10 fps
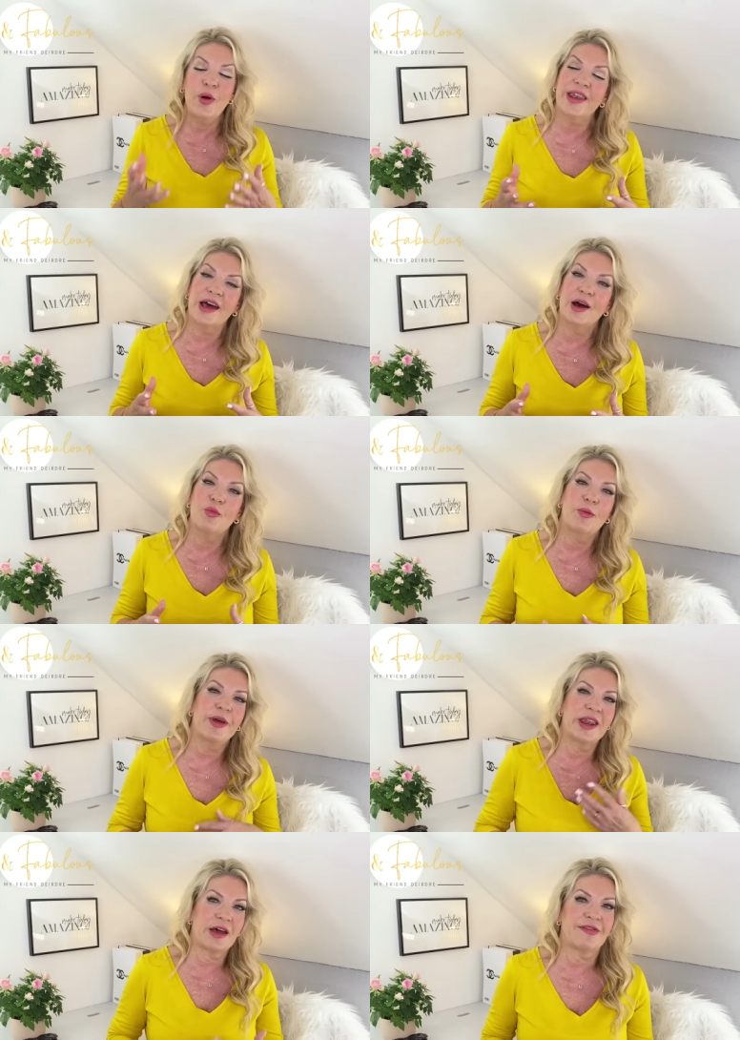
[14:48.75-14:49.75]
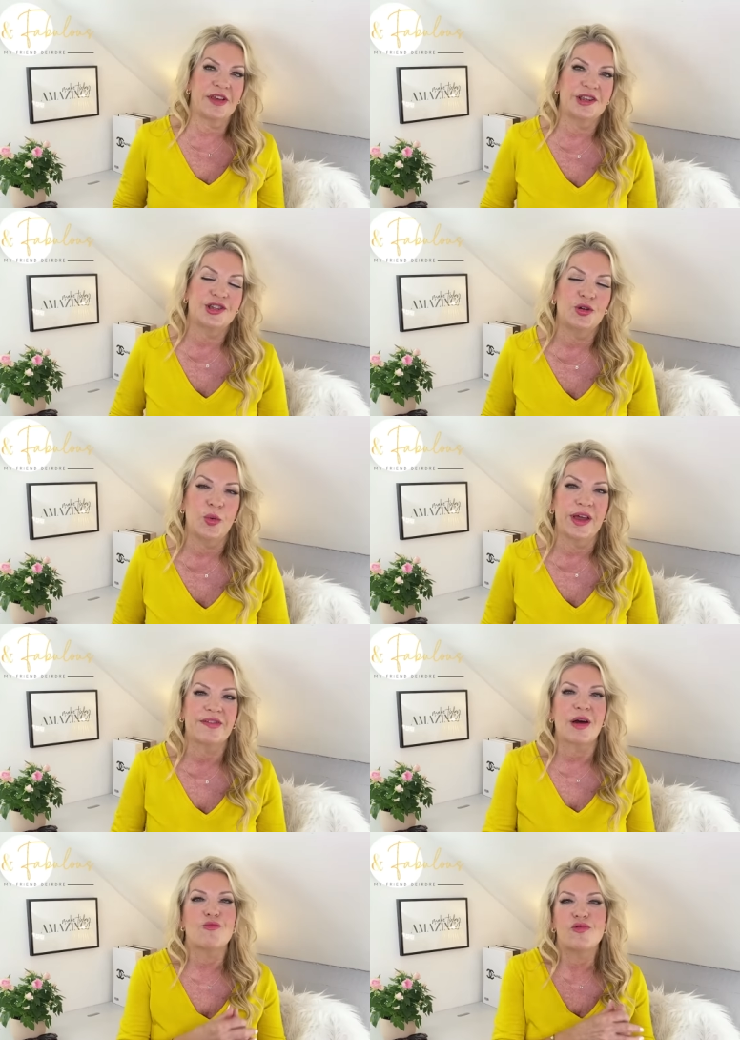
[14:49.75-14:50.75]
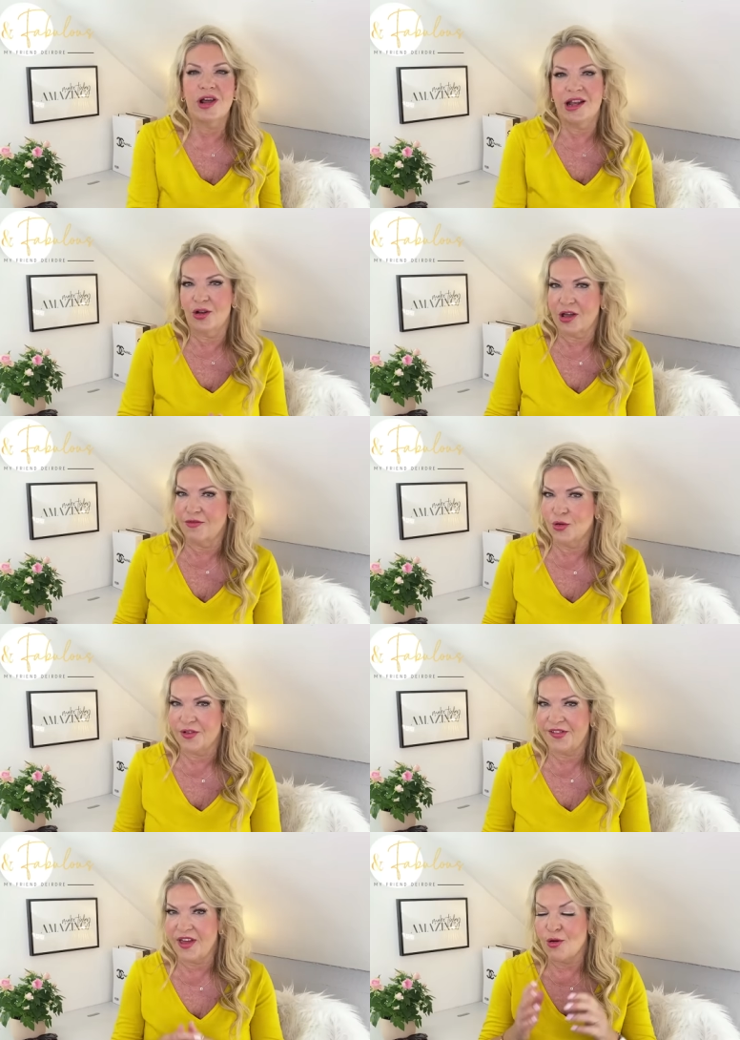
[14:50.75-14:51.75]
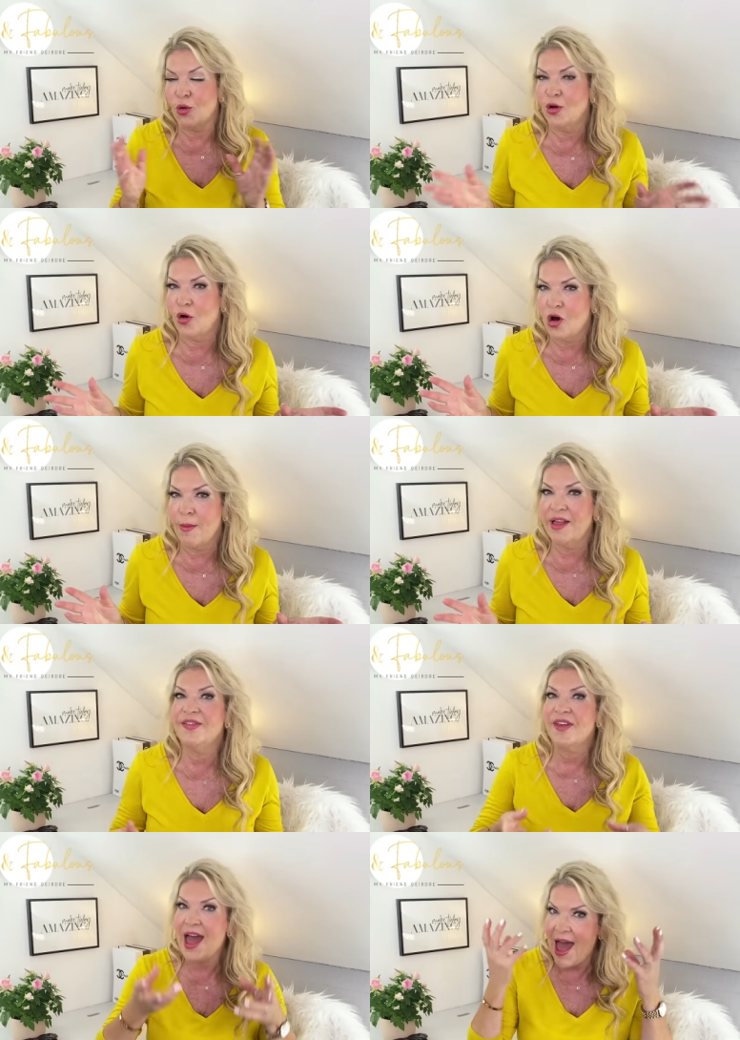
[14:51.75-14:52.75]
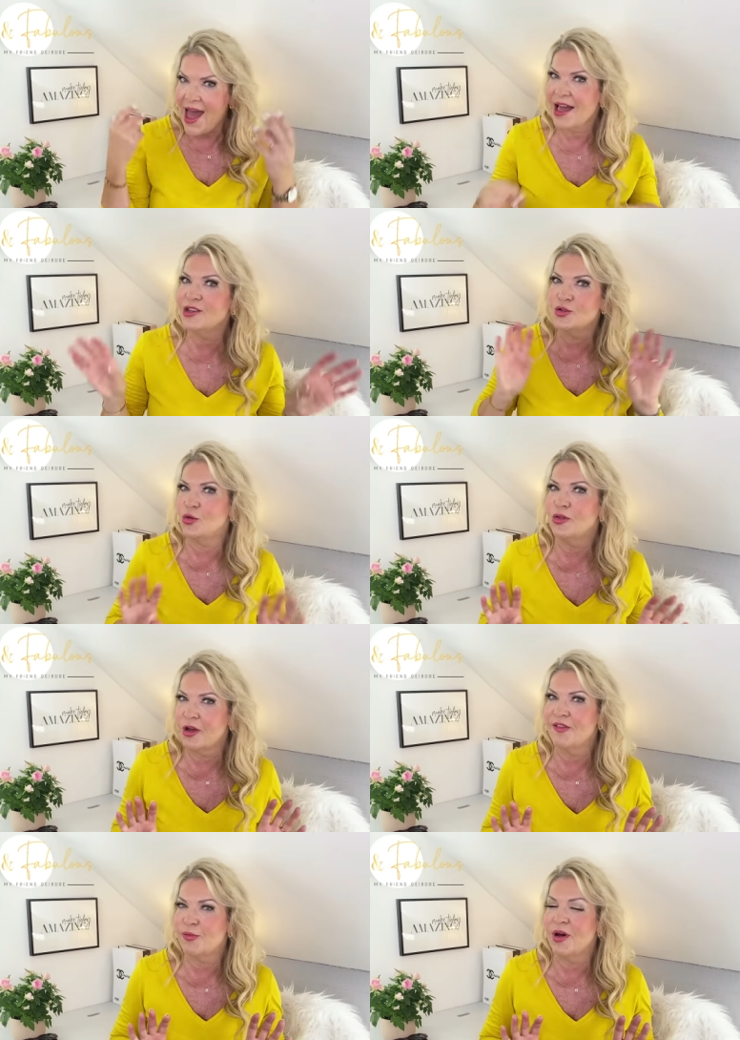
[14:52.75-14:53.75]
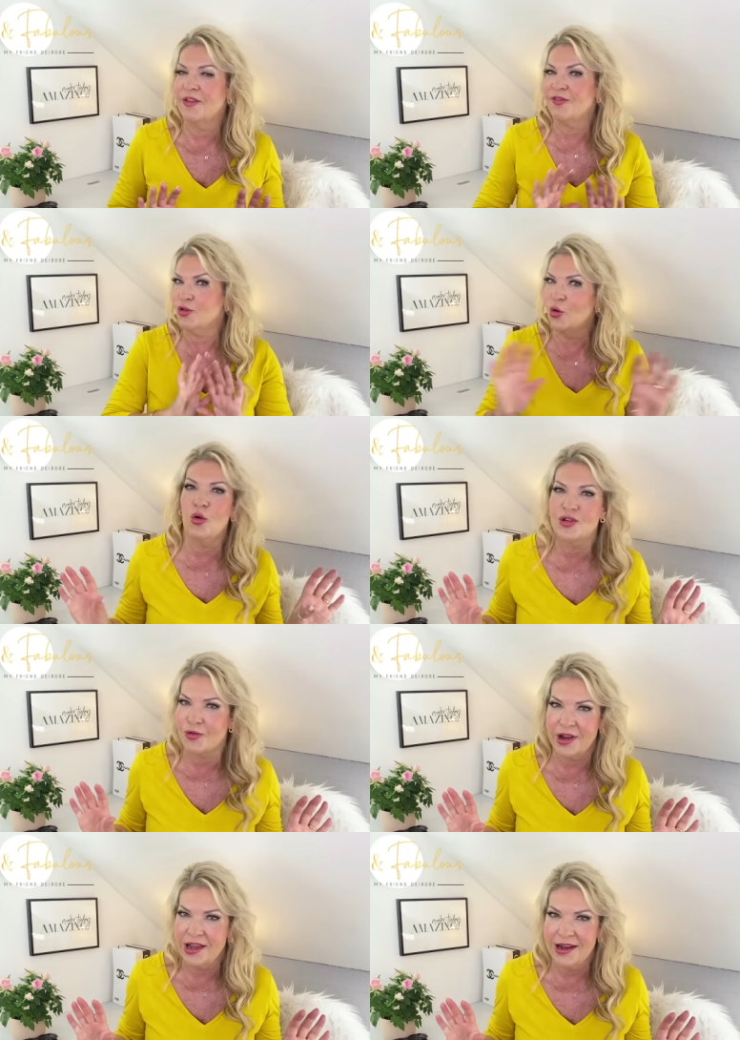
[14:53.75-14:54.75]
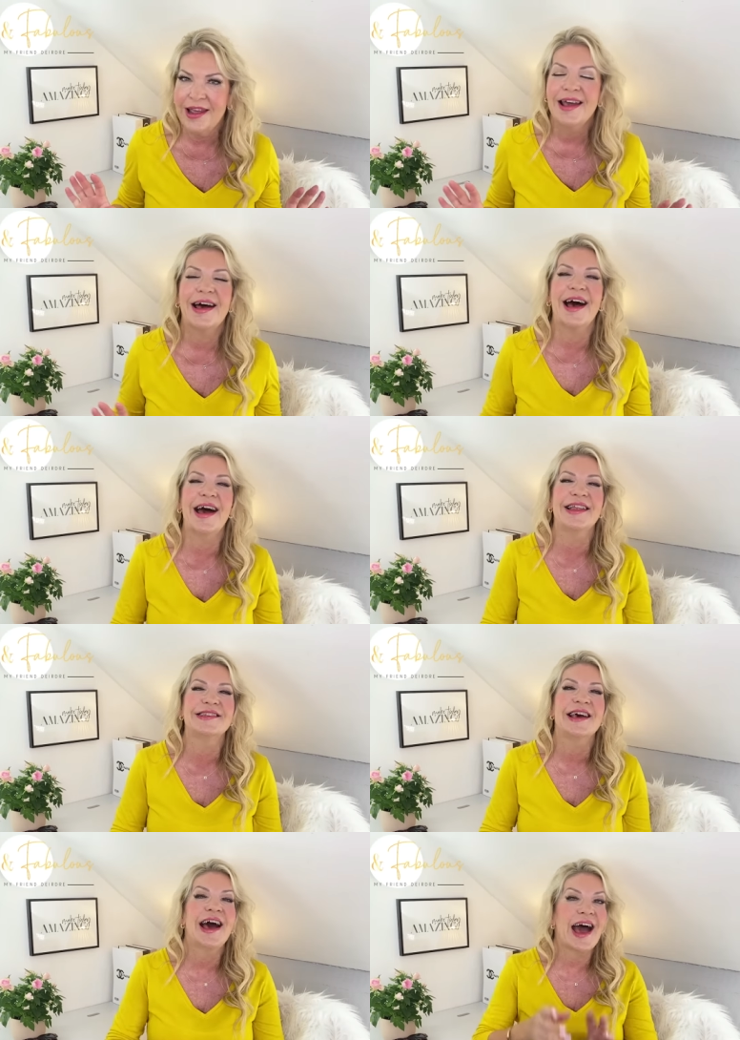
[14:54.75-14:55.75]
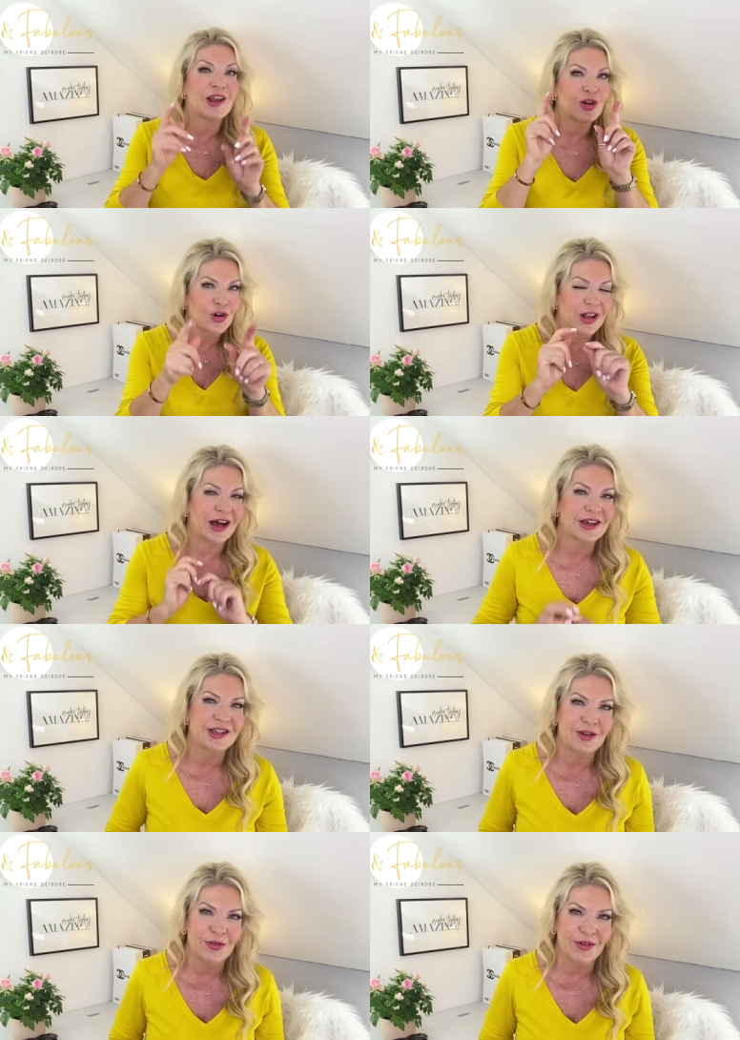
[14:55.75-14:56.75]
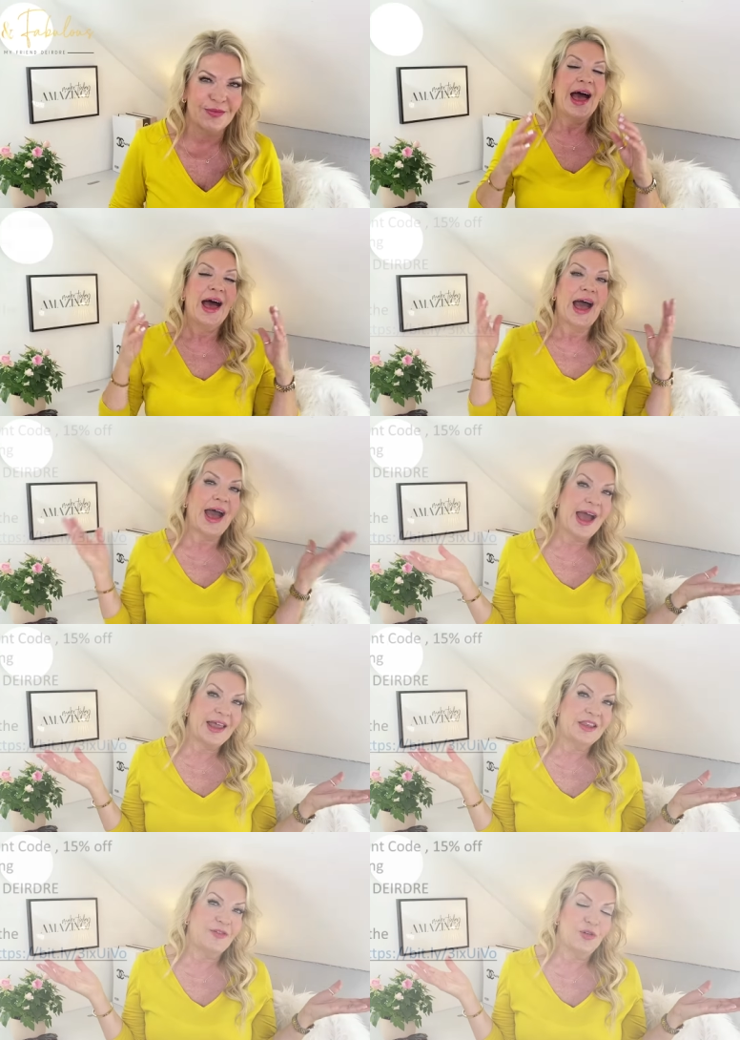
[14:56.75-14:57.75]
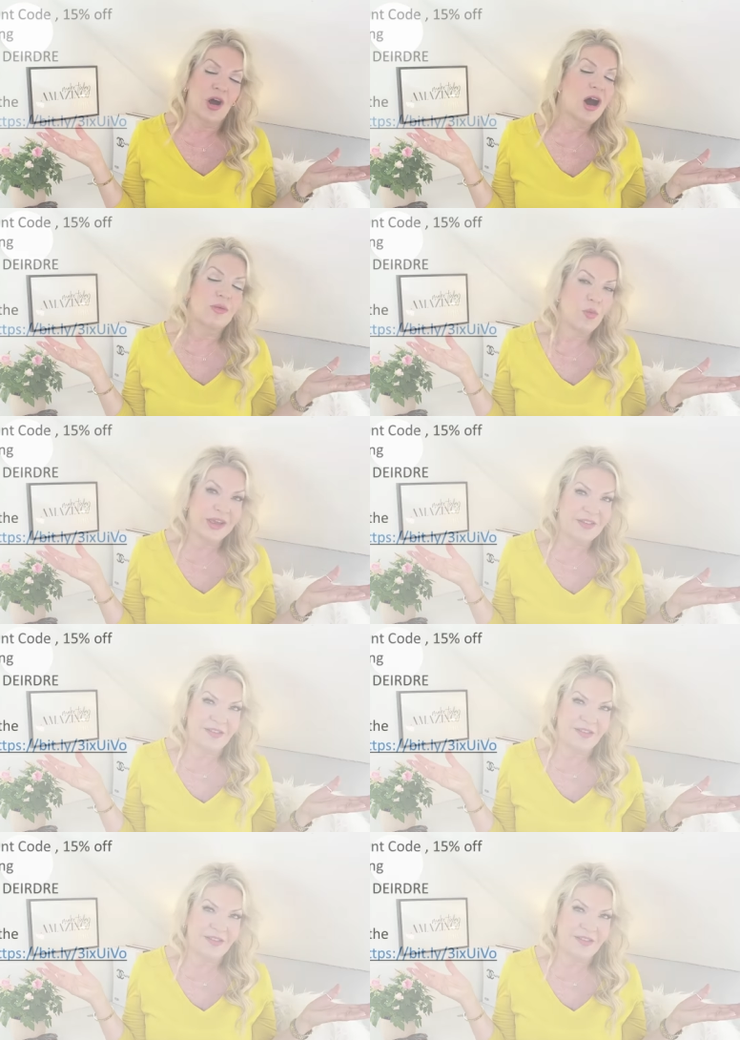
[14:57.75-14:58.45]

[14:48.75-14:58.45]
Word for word: winner will be announced in two weeks. I'm really looking forward to seeing all your comments and all those words Nordgreen, and, and good luck to you all. And if you can't wait to